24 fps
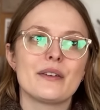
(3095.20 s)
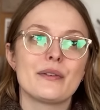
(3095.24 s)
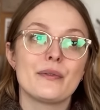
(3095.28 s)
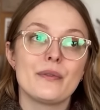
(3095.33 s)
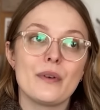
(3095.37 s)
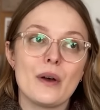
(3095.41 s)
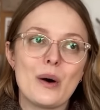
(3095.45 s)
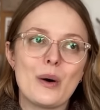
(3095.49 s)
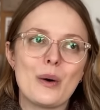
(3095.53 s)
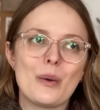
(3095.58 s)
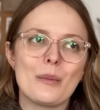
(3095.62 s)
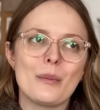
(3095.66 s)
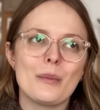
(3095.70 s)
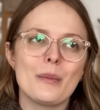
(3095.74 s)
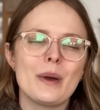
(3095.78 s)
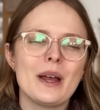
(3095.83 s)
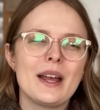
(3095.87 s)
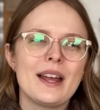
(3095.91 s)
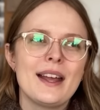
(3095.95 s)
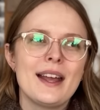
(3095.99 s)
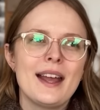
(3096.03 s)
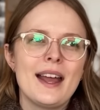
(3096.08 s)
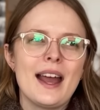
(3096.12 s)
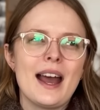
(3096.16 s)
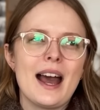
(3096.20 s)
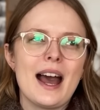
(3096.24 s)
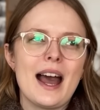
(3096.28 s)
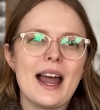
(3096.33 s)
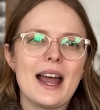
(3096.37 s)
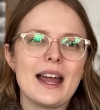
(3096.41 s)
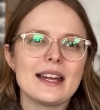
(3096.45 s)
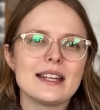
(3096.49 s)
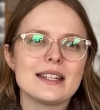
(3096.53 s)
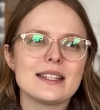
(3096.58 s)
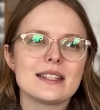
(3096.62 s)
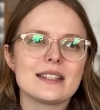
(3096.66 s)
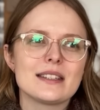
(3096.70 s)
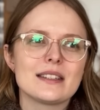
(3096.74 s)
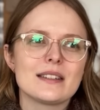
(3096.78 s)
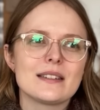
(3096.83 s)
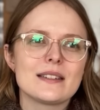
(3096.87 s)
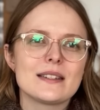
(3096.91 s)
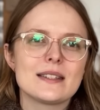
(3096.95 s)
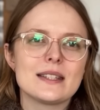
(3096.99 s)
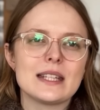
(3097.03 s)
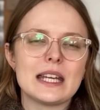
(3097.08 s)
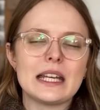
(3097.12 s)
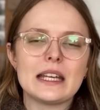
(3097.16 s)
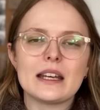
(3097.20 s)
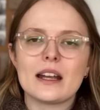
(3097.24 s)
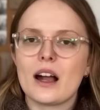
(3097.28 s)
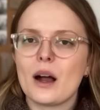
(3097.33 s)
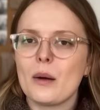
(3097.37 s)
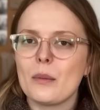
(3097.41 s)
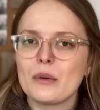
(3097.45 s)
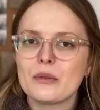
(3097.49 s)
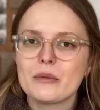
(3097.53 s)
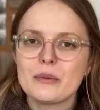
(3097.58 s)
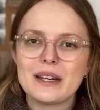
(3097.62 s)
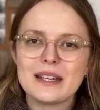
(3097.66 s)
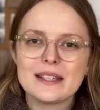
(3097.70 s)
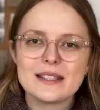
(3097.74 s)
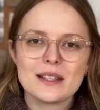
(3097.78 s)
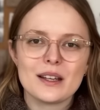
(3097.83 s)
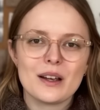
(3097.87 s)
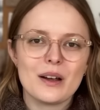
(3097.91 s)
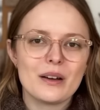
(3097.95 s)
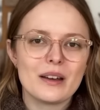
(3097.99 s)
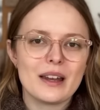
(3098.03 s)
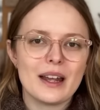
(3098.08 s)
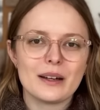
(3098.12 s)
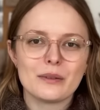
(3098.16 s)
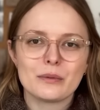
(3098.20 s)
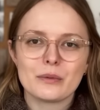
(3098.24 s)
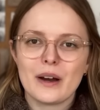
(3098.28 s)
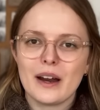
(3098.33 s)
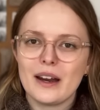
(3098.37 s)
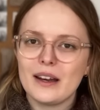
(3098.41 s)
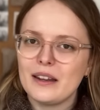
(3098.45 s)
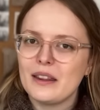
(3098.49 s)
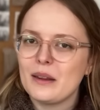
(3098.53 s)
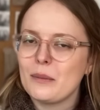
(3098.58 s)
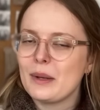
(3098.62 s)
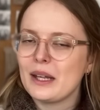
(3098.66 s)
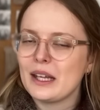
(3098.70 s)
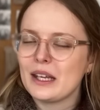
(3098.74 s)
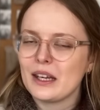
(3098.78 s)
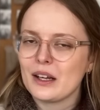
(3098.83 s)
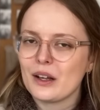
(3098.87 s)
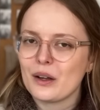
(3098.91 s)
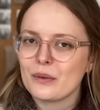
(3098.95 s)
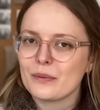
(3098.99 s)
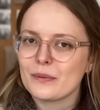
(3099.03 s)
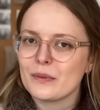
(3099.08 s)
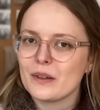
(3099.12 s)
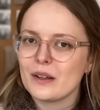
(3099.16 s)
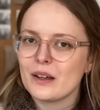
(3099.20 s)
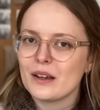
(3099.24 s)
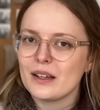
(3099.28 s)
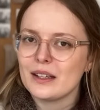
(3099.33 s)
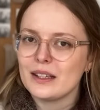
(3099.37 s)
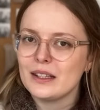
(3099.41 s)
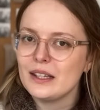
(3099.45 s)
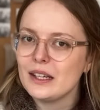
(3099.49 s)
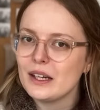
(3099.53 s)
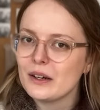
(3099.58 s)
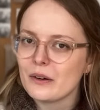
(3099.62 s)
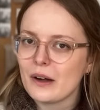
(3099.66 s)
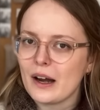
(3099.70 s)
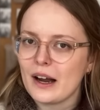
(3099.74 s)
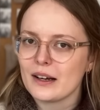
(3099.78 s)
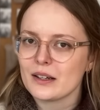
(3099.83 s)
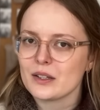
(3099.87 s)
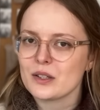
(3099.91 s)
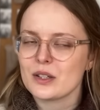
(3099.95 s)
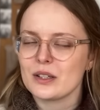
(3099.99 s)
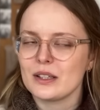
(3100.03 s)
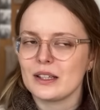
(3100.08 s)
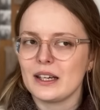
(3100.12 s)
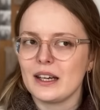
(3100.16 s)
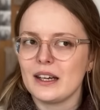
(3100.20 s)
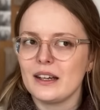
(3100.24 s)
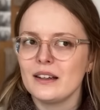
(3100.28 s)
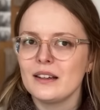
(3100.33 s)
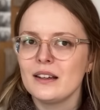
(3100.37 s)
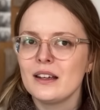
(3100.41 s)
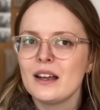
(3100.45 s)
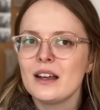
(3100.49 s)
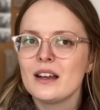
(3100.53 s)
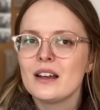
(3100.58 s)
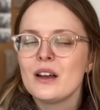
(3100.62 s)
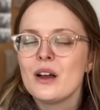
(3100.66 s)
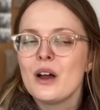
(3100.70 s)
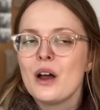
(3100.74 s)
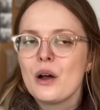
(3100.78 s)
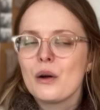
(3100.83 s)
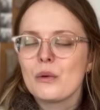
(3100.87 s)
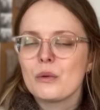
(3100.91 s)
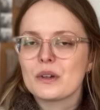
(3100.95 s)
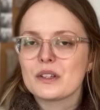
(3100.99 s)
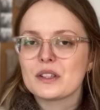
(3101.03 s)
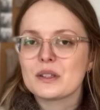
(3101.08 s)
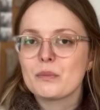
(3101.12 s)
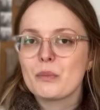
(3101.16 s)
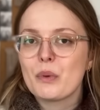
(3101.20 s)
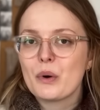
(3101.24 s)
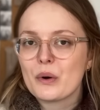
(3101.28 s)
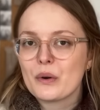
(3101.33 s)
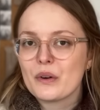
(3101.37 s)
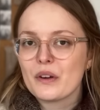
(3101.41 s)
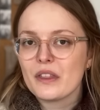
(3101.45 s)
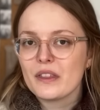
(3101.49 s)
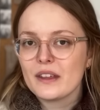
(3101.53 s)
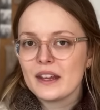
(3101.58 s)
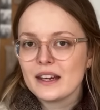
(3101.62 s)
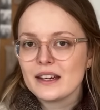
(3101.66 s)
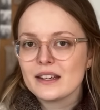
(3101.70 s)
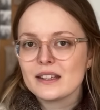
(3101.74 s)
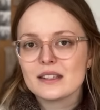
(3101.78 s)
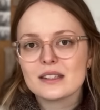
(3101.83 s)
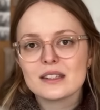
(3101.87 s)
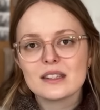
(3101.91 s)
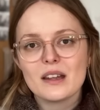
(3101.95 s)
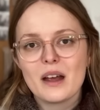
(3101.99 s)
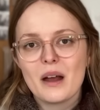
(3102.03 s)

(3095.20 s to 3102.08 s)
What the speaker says: film I had seen a couple of weeks ago, like right in the beginning of the year actually, was Poor Things